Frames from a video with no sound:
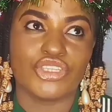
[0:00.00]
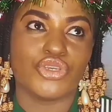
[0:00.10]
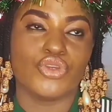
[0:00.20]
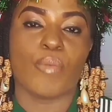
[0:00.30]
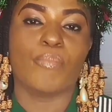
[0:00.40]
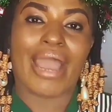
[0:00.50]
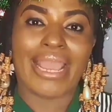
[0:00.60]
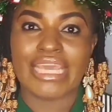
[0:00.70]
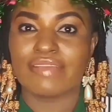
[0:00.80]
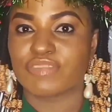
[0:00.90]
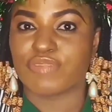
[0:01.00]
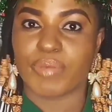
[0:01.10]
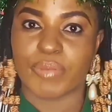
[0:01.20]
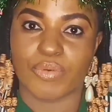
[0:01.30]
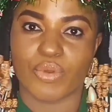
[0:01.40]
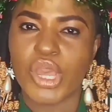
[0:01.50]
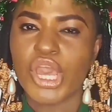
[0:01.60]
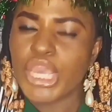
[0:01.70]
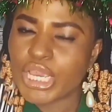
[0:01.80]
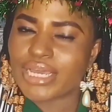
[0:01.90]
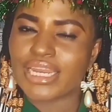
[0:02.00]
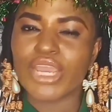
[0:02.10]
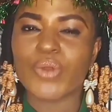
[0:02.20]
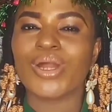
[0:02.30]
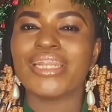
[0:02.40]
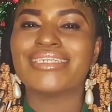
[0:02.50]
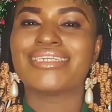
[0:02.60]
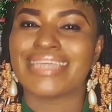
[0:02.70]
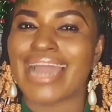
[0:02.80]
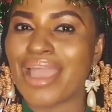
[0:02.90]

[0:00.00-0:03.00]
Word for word: to, you know, buy gifts for people, you can equally D I